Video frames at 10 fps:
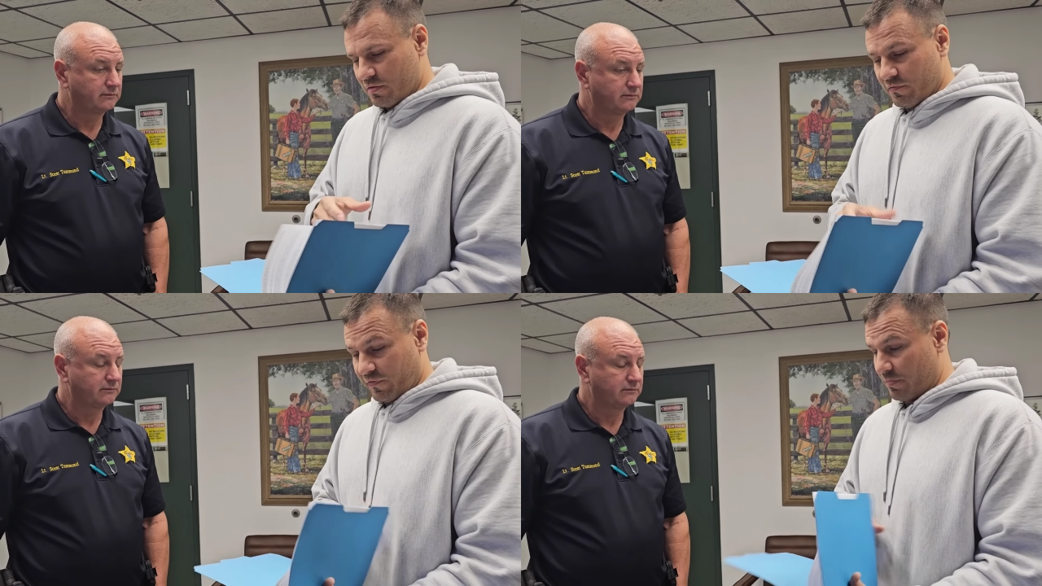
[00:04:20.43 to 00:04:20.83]

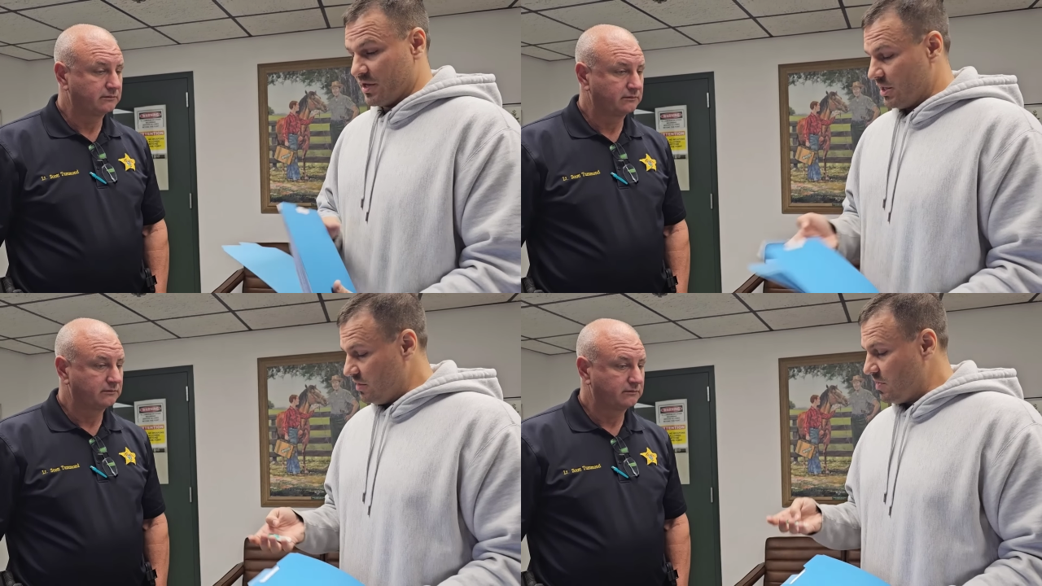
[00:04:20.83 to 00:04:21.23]
Speaker 1: from
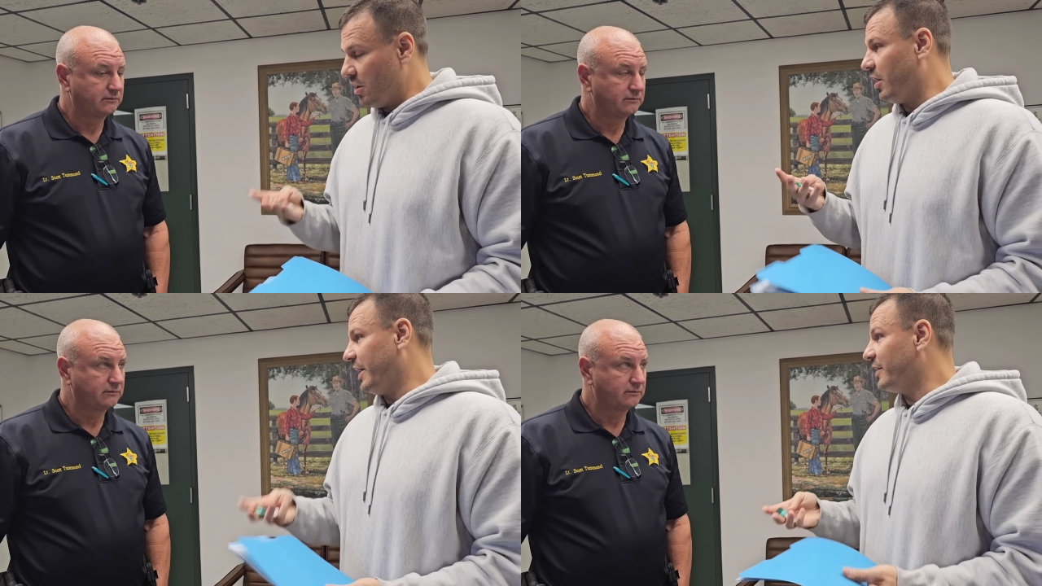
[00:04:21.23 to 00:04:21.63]
the
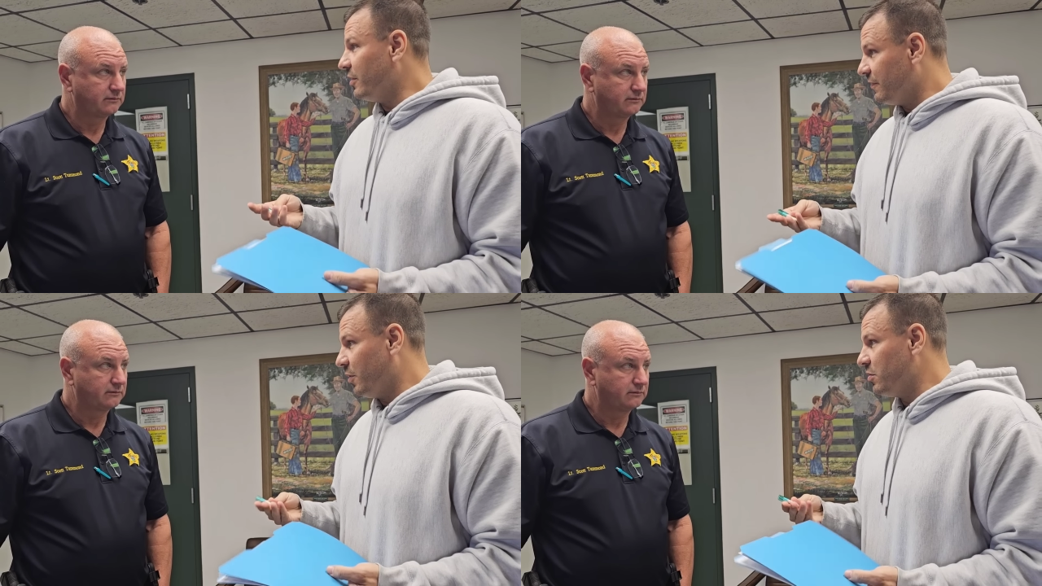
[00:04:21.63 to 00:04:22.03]
email and the
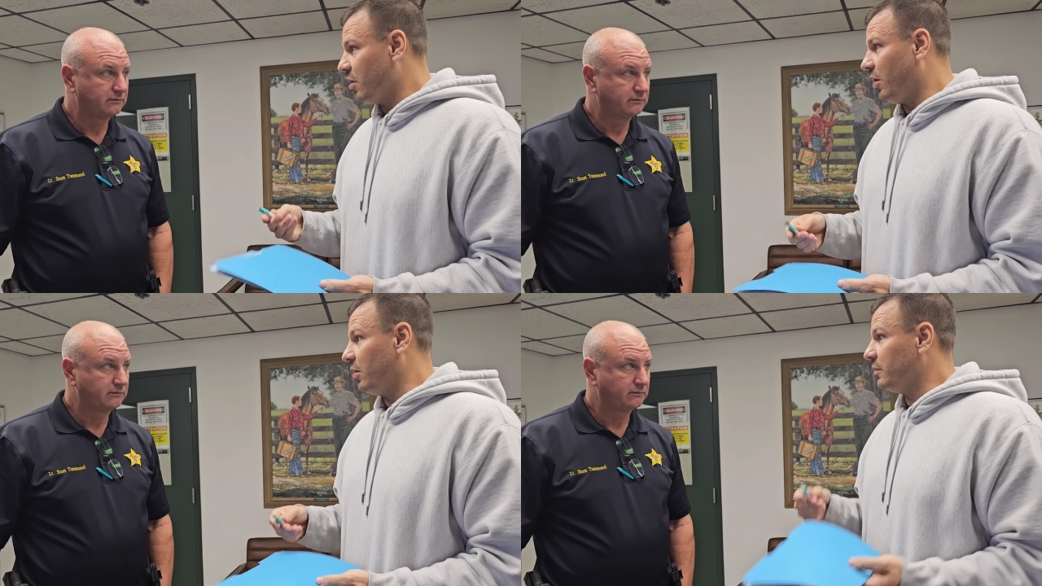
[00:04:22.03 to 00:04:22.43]
phone
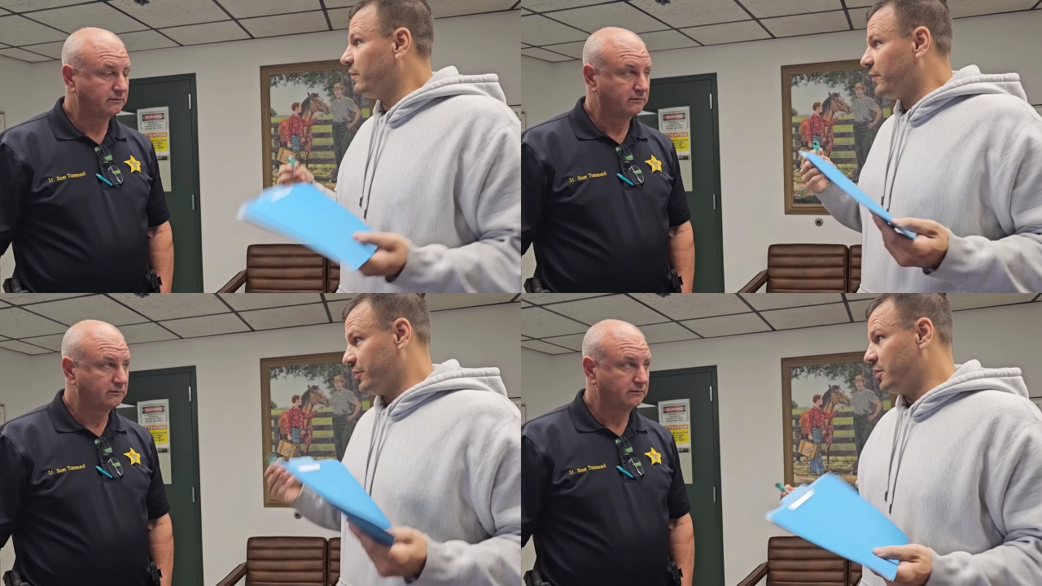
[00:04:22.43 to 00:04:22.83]
call
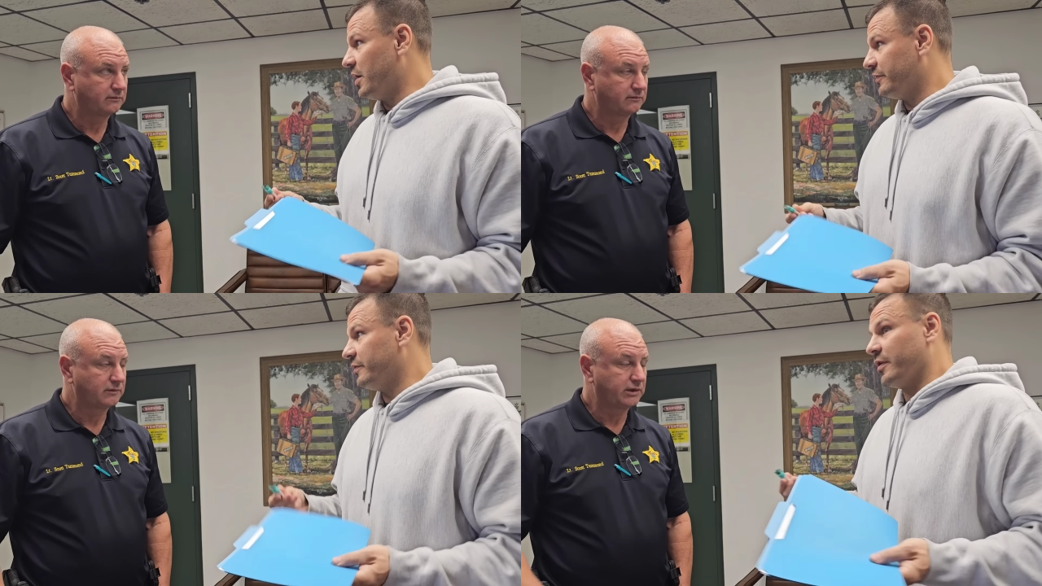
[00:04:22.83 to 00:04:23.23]
for you
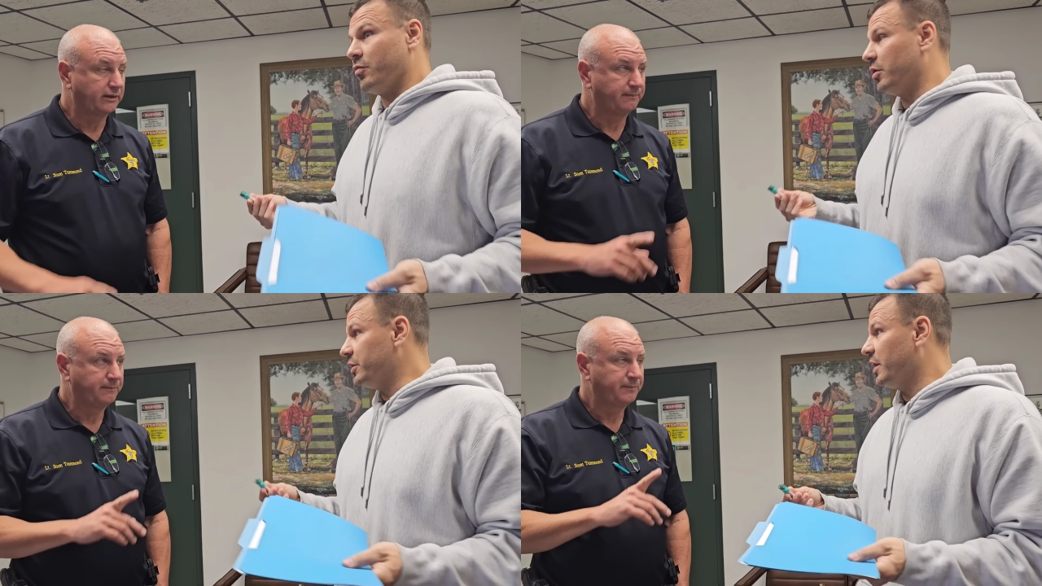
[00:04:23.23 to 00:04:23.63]
guys to say,
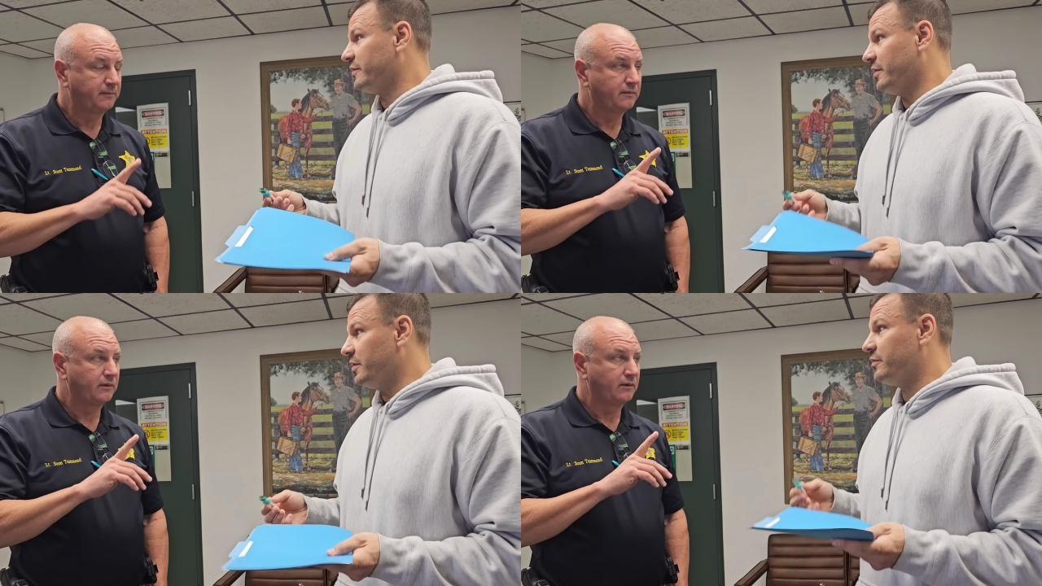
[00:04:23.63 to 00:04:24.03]
well, yes,
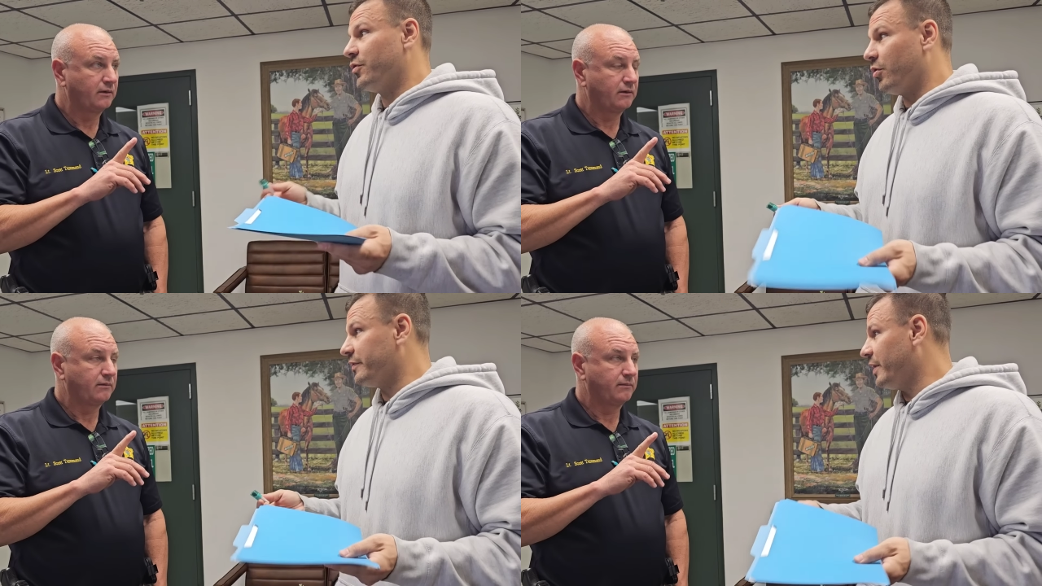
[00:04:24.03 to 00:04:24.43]
it is, or
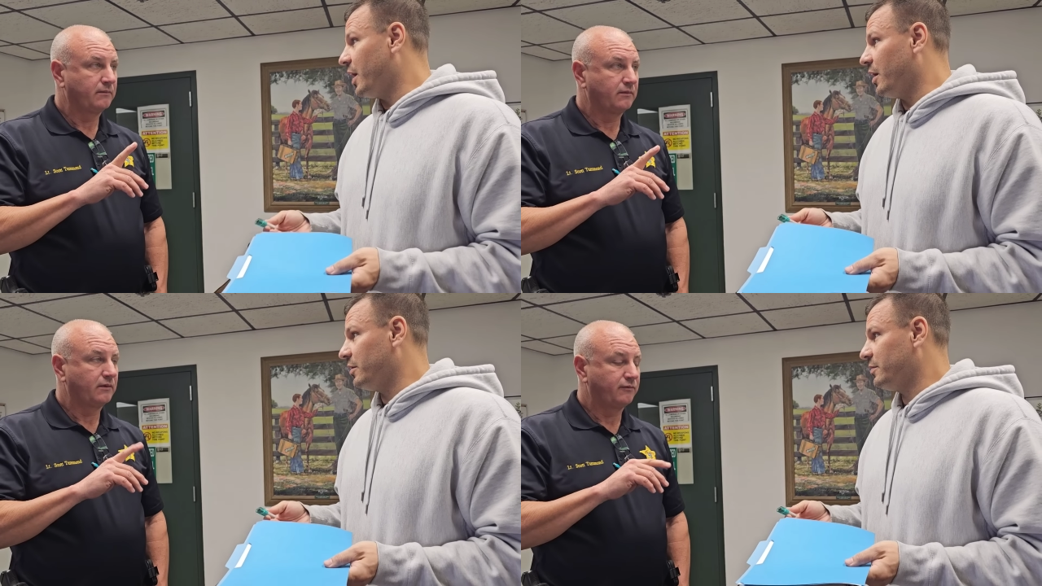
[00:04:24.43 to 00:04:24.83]
no, it's
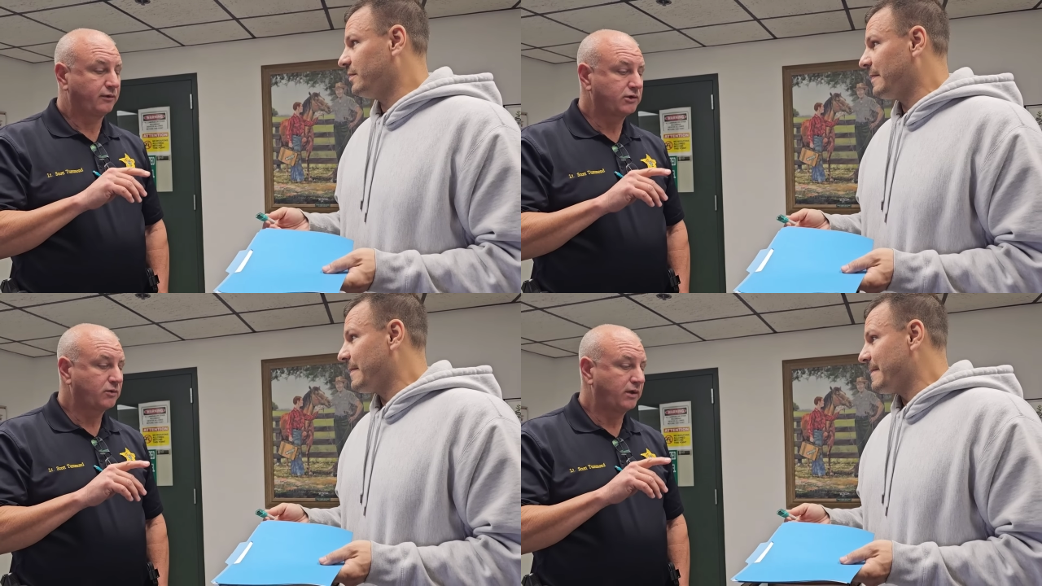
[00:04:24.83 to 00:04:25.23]
not.
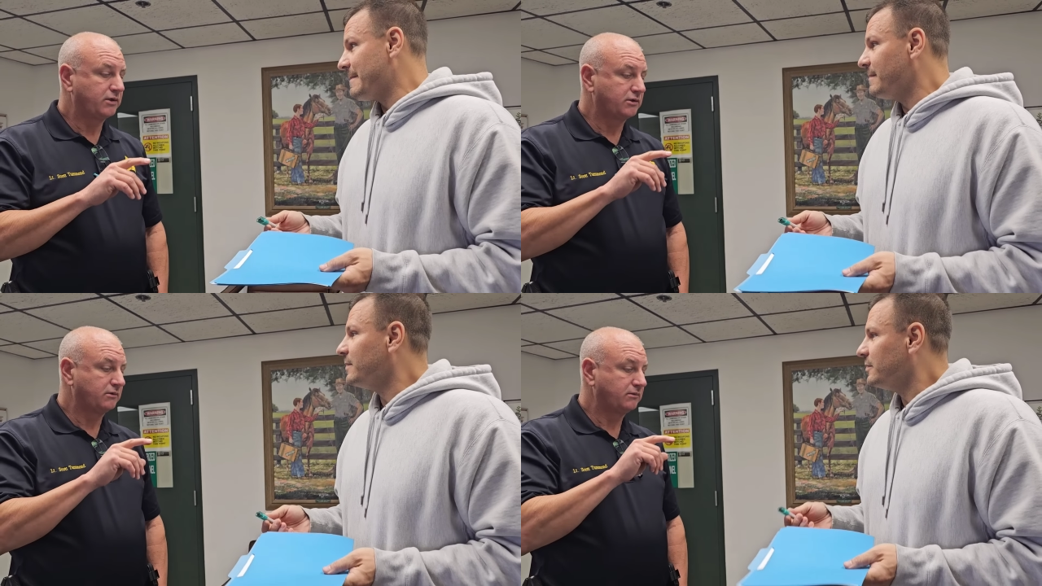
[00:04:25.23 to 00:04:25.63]
Speaker 2: First
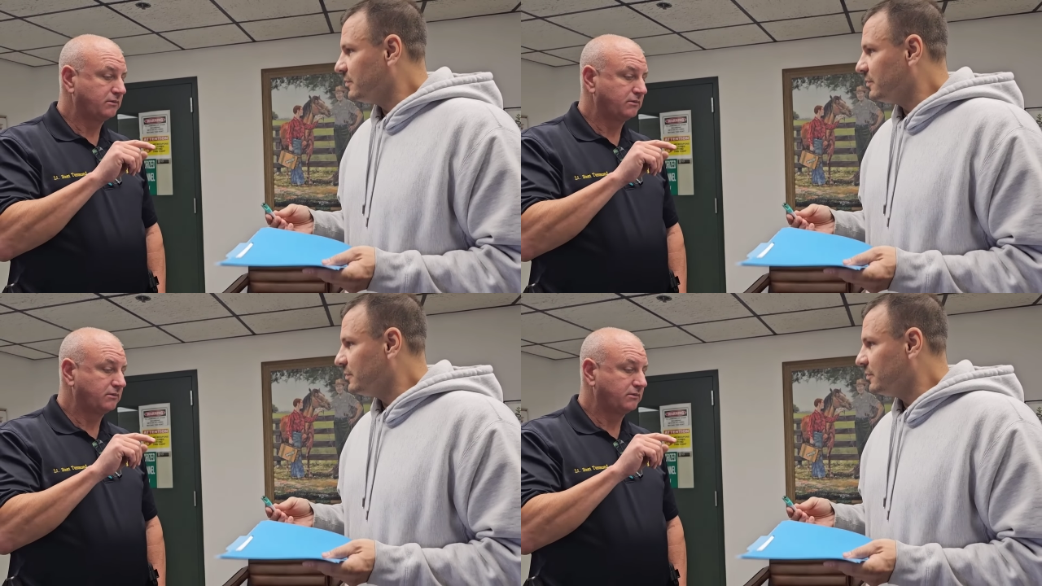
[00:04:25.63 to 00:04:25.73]
question: